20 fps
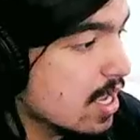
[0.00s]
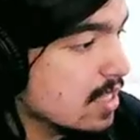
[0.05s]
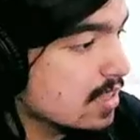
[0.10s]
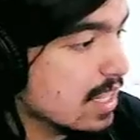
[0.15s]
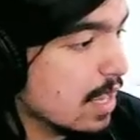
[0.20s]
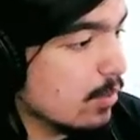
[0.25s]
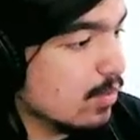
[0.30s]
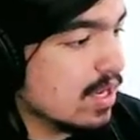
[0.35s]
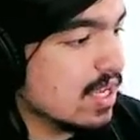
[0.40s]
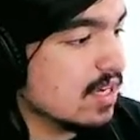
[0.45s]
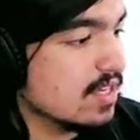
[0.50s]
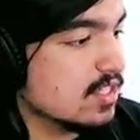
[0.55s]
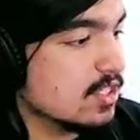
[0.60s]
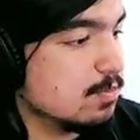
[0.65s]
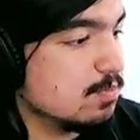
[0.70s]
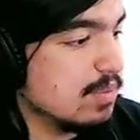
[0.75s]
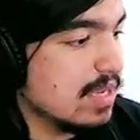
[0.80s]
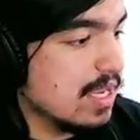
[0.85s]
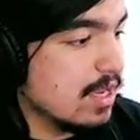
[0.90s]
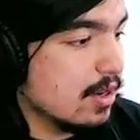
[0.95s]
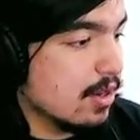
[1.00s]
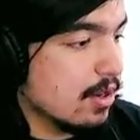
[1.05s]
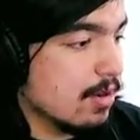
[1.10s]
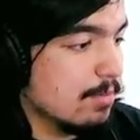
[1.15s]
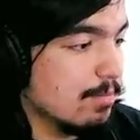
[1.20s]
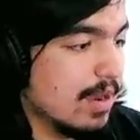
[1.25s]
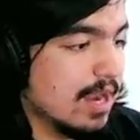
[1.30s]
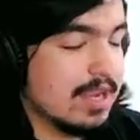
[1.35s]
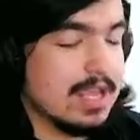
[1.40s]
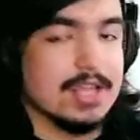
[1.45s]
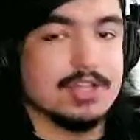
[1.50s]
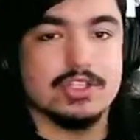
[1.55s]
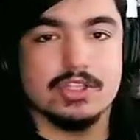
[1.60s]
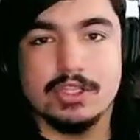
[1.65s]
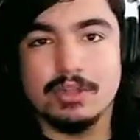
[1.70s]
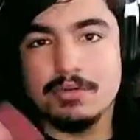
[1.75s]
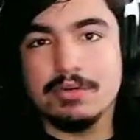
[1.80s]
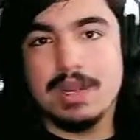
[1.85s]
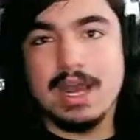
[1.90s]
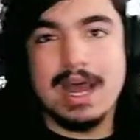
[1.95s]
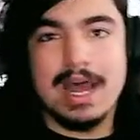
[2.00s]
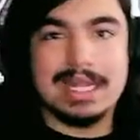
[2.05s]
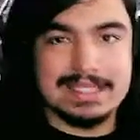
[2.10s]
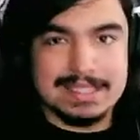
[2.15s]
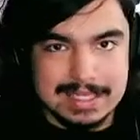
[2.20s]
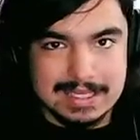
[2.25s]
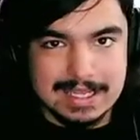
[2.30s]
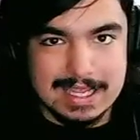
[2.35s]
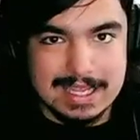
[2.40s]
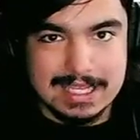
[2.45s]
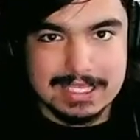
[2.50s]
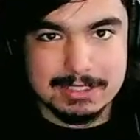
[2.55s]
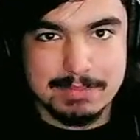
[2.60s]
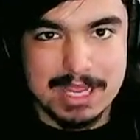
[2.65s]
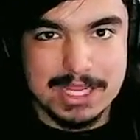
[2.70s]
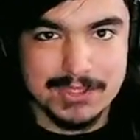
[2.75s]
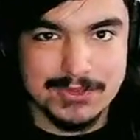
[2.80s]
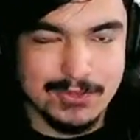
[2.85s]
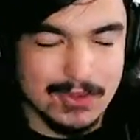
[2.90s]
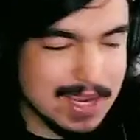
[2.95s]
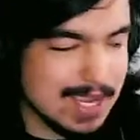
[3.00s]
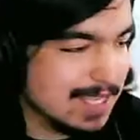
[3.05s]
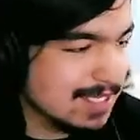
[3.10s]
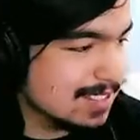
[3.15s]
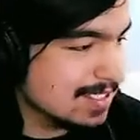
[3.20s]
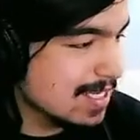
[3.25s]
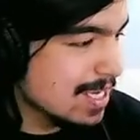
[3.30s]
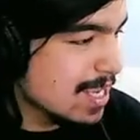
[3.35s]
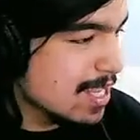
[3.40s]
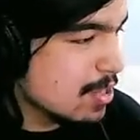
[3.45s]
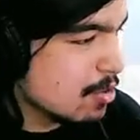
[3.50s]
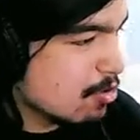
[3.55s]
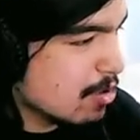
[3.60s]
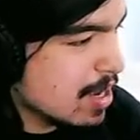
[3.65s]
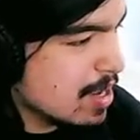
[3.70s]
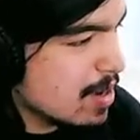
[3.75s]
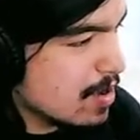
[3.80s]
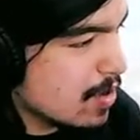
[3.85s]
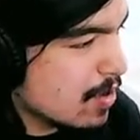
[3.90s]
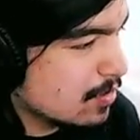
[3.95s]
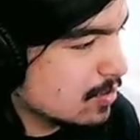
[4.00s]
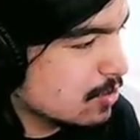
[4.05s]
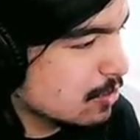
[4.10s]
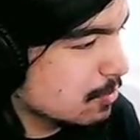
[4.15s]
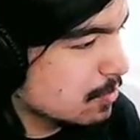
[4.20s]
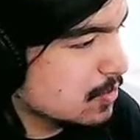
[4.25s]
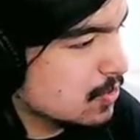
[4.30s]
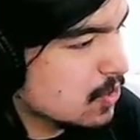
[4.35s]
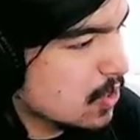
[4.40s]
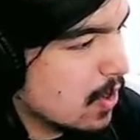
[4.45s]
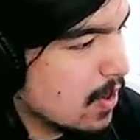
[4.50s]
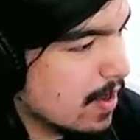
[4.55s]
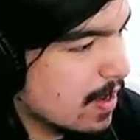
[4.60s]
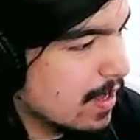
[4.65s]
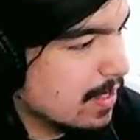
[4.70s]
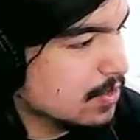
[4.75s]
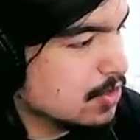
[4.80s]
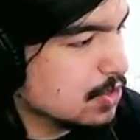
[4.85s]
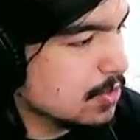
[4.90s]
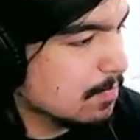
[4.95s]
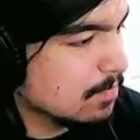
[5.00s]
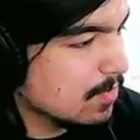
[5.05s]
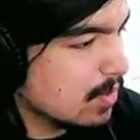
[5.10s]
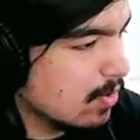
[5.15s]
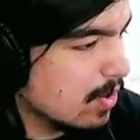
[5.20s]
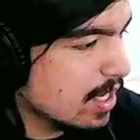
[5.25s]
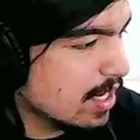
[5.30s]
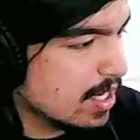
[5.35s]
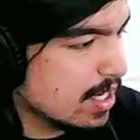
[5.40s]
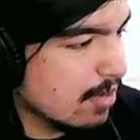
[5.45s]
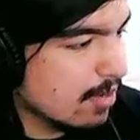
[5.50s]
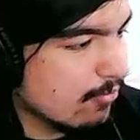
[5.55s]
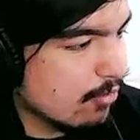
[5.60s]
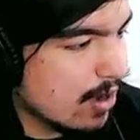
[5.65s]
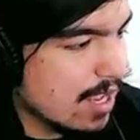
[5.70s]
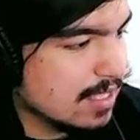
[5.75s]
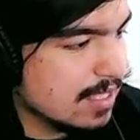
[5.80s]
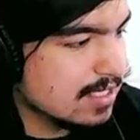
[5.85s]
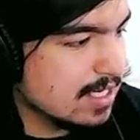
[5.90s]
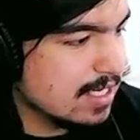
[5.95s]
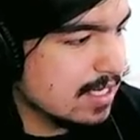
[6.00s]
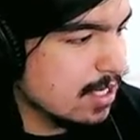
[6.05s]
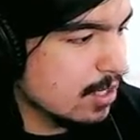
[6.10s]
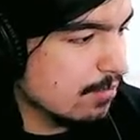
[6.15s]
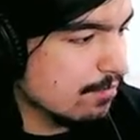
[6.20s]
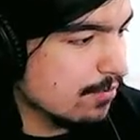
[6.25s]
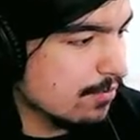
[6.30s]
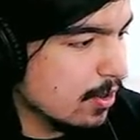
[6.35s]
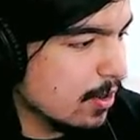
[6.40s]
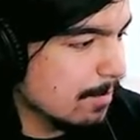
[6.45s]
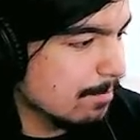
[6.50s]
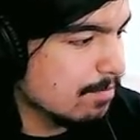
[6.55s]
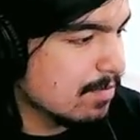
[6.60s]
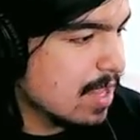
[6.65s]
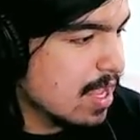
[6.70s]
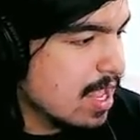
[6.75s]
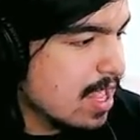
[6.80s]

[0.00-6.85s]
Then we get a spear by Cage. A little nod to his best friend, the Rated R Superstar Edge. Got a cover and a near fall.